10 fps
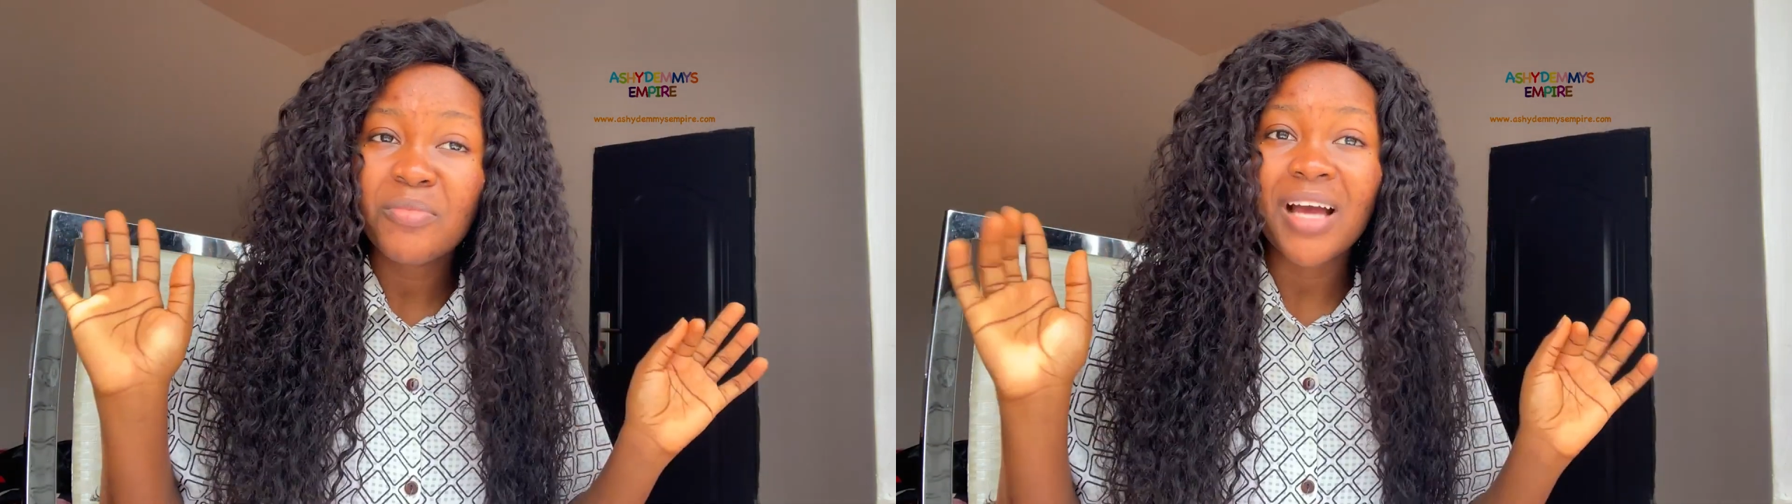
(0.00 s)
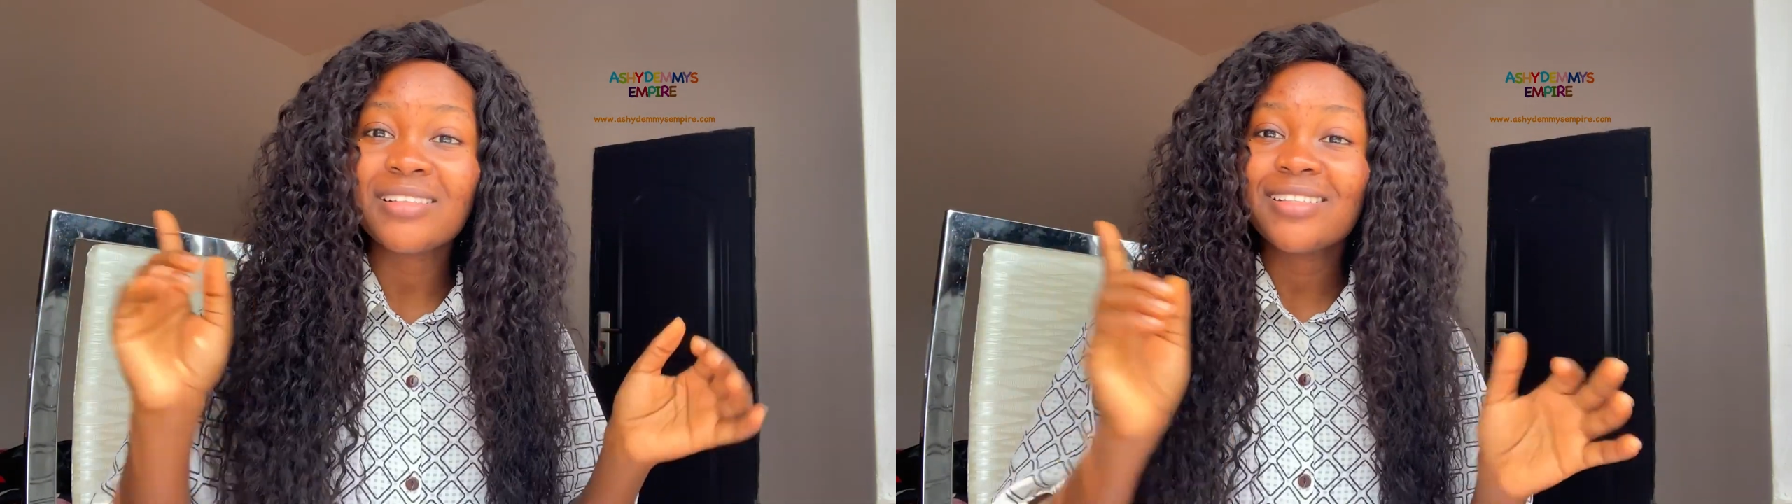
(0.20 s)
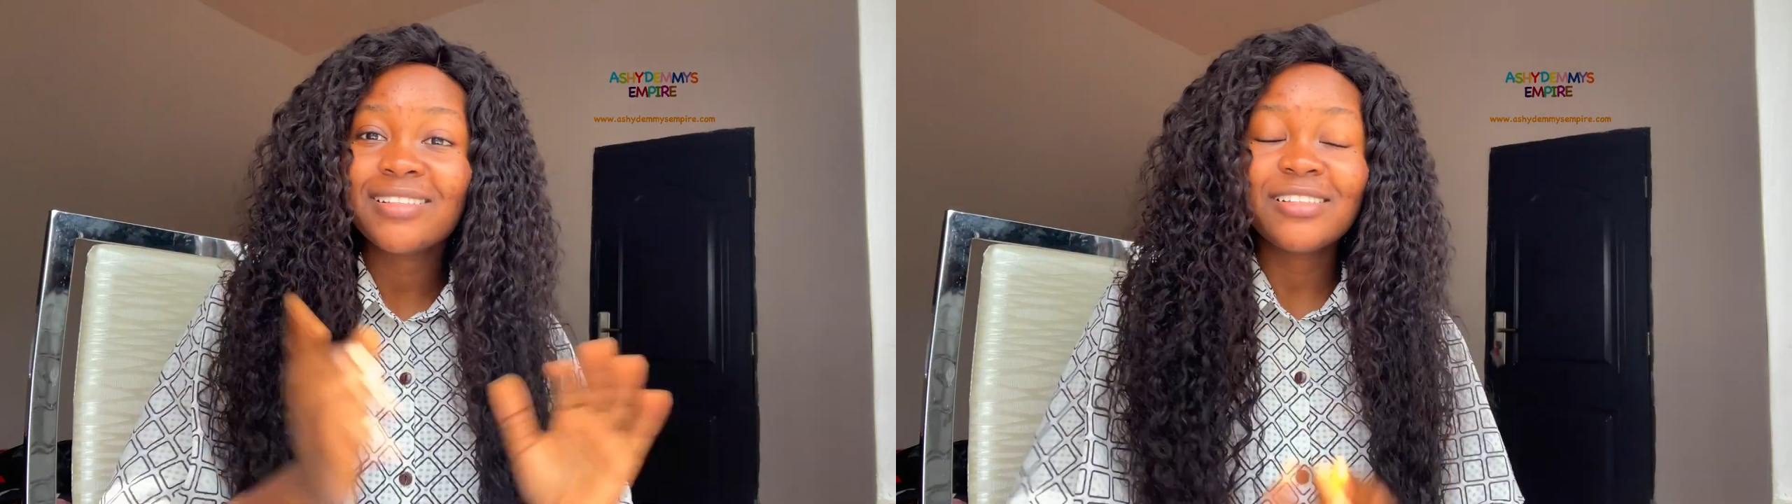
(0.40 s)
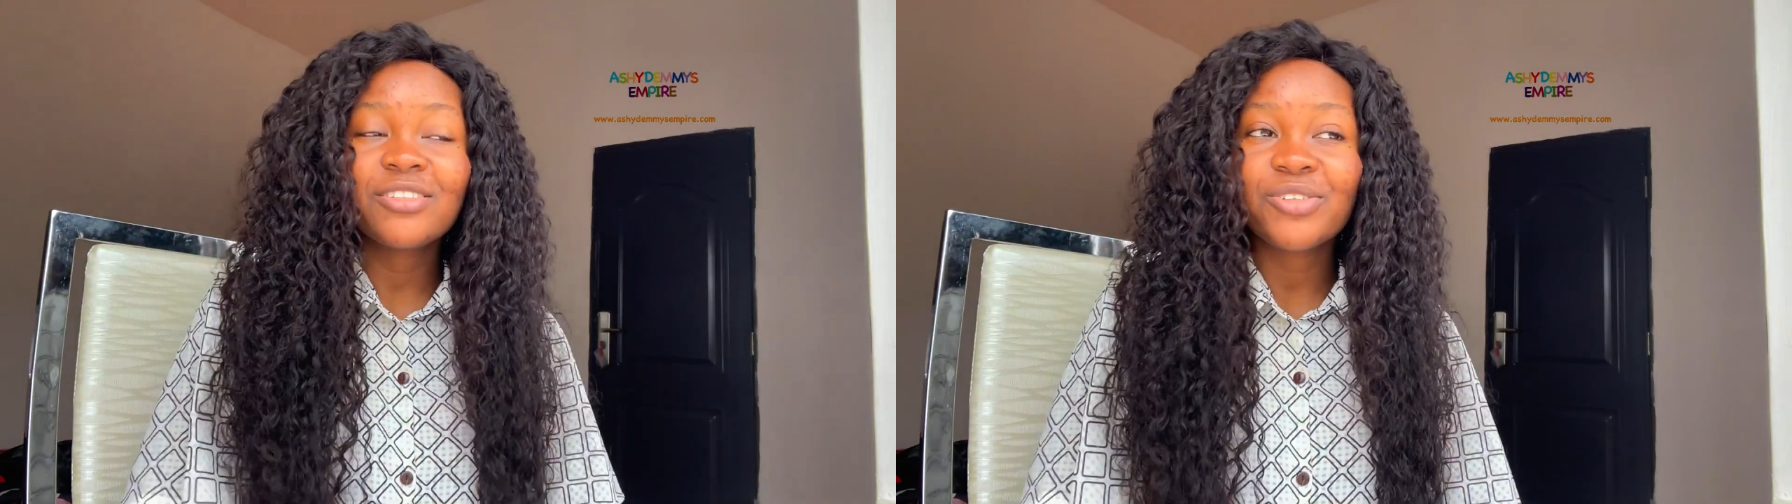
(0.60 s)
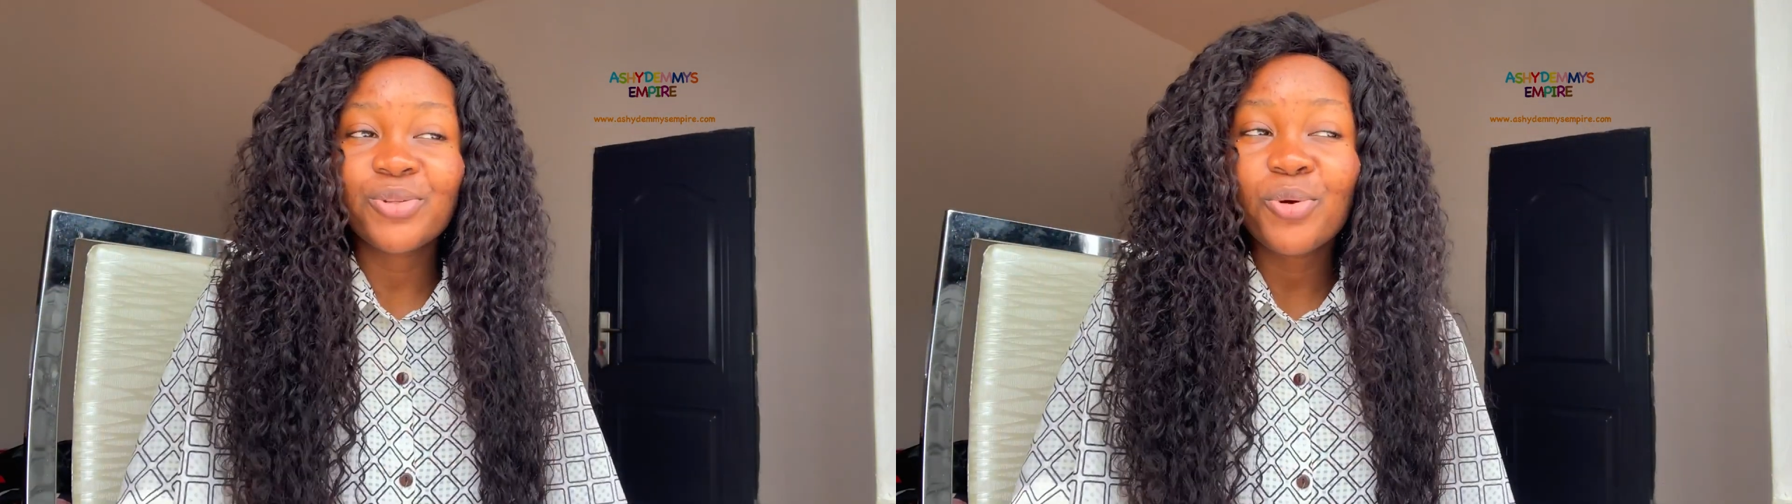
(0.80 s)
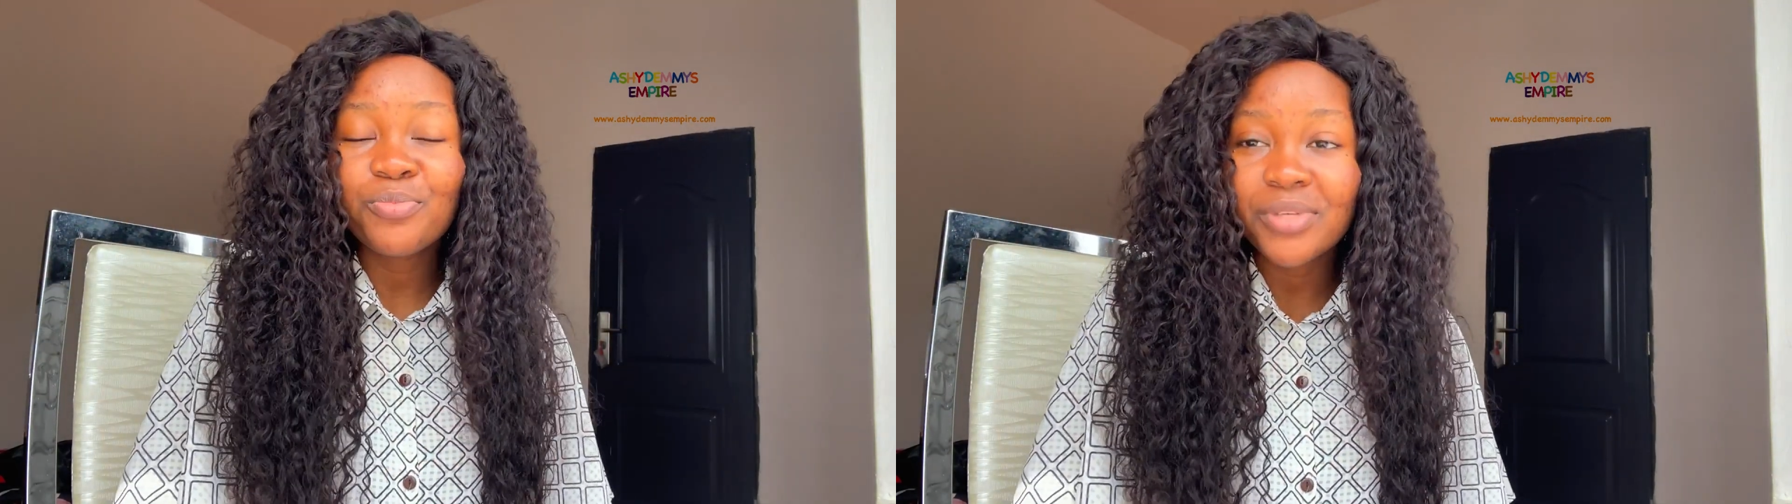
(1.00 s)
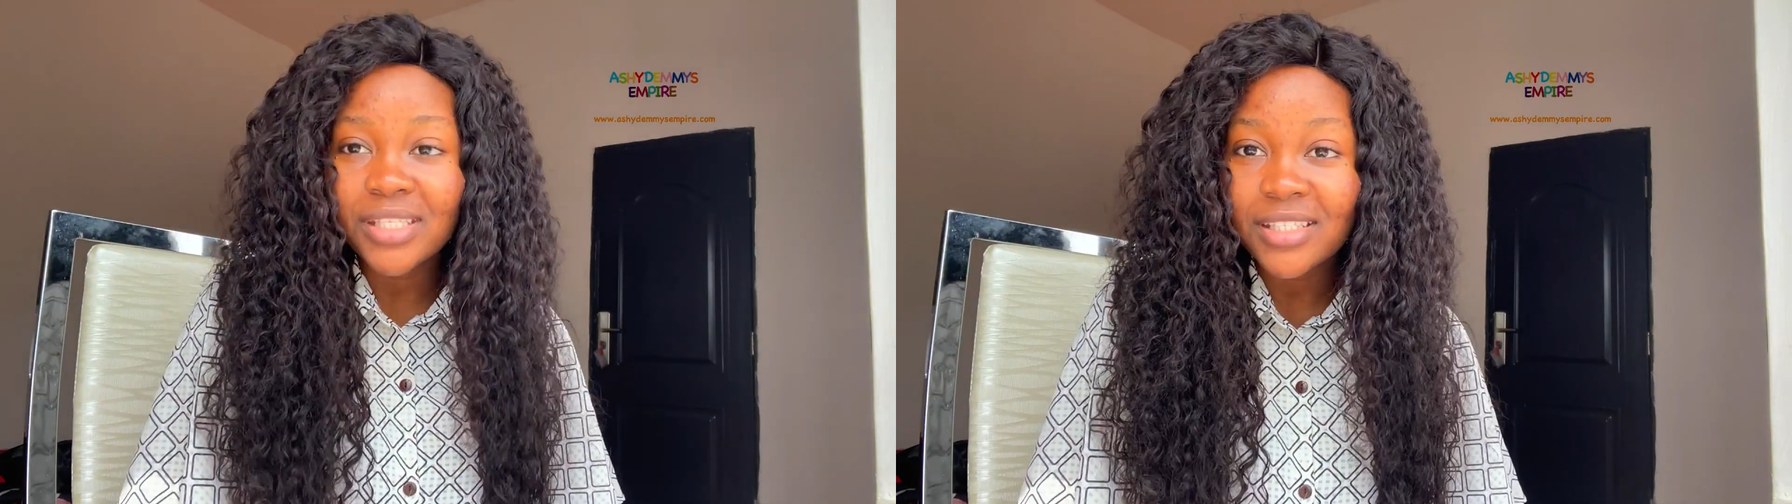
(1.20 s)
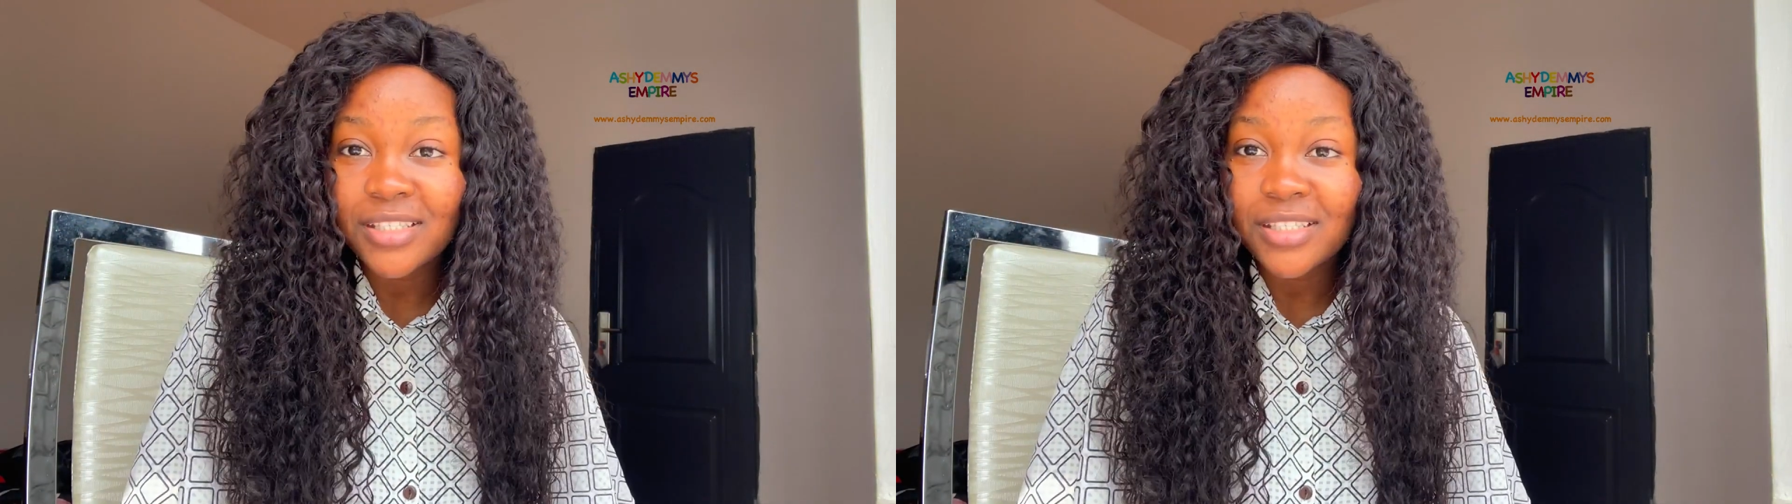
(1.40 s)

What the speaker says: and they don't beat